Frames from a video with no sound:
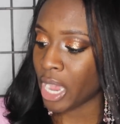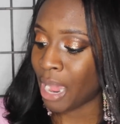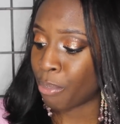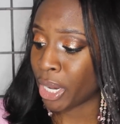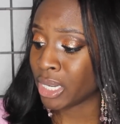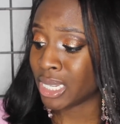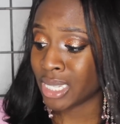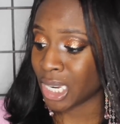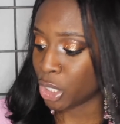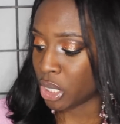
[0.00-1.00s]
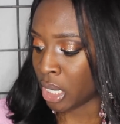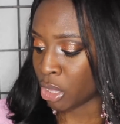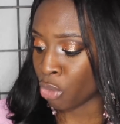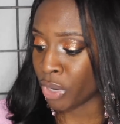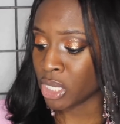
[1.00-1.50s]
I barely touched
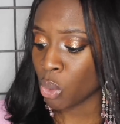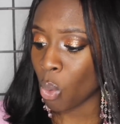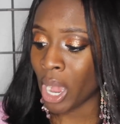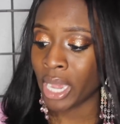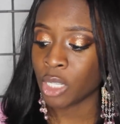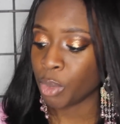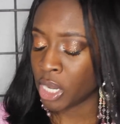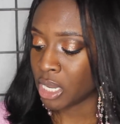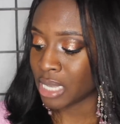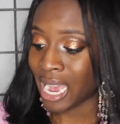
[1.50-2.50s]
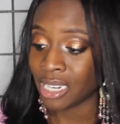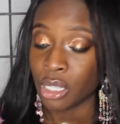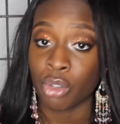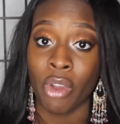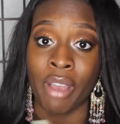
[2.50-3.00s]
it. The reason why is because I
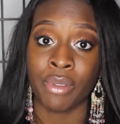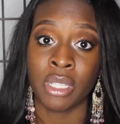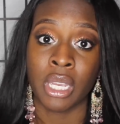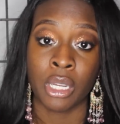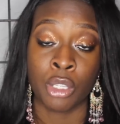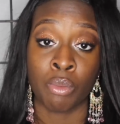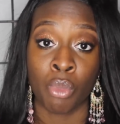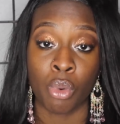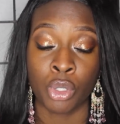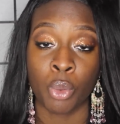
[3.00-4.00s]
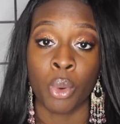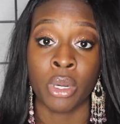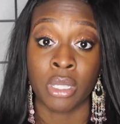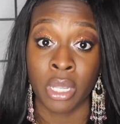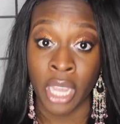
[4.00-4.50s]
just gravitated to,
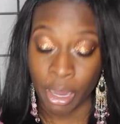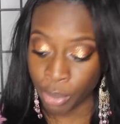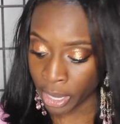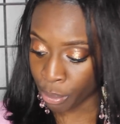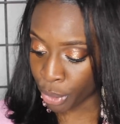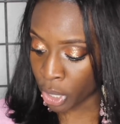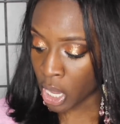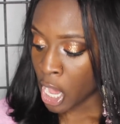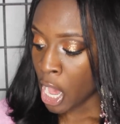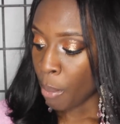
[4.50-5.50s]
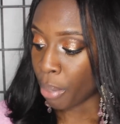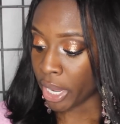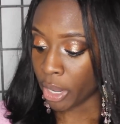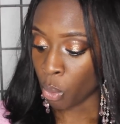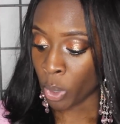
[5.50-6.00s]
towards the Kaplan book.
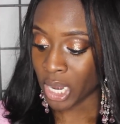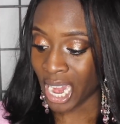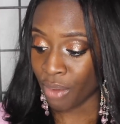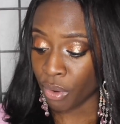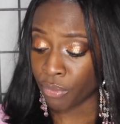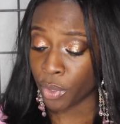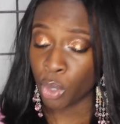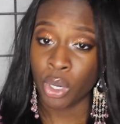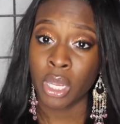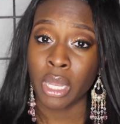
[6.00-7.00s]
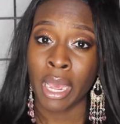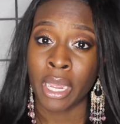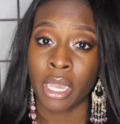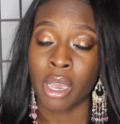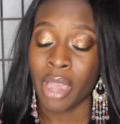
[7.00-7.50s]
But when I reviewed it,
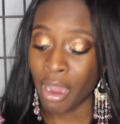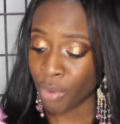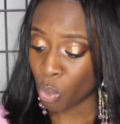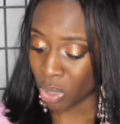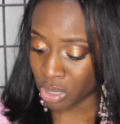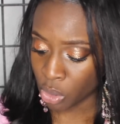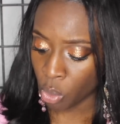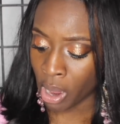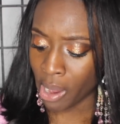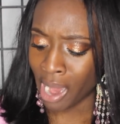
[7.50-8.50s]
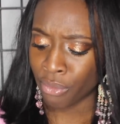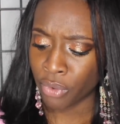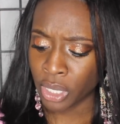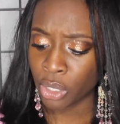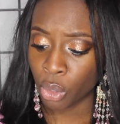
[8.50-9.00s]
like every once in a while, I
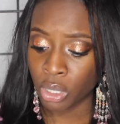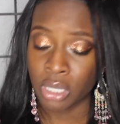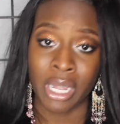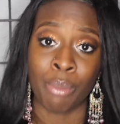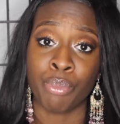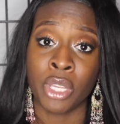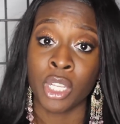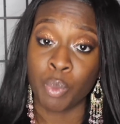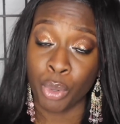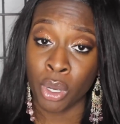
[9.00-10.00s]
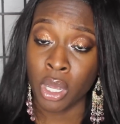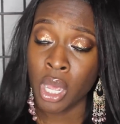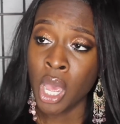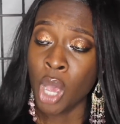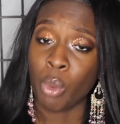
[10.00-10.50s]
really noticed that this
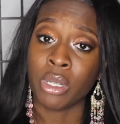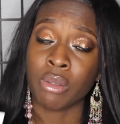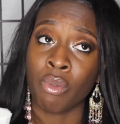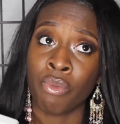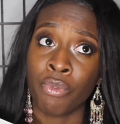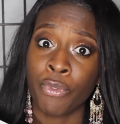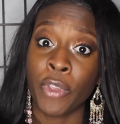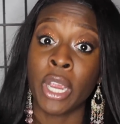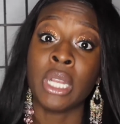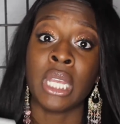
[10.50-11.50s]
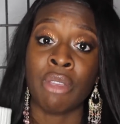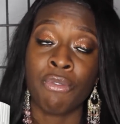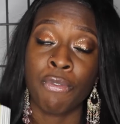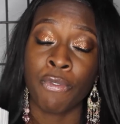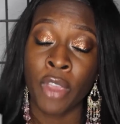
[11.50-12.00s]
book was fairly,
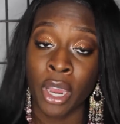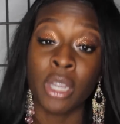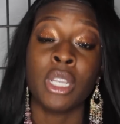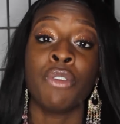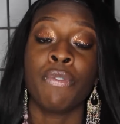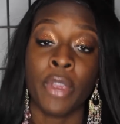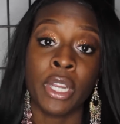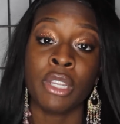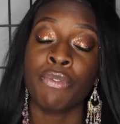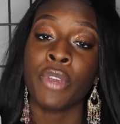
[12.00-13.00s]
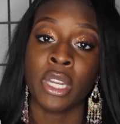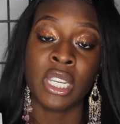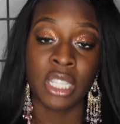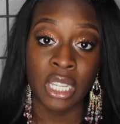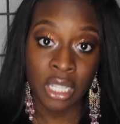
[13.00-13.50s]
fairly, fairly,
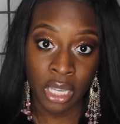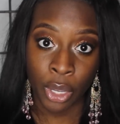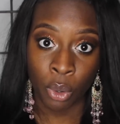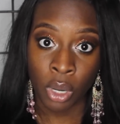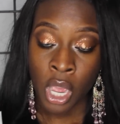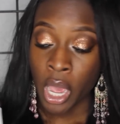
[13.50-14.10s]
fairly detailed.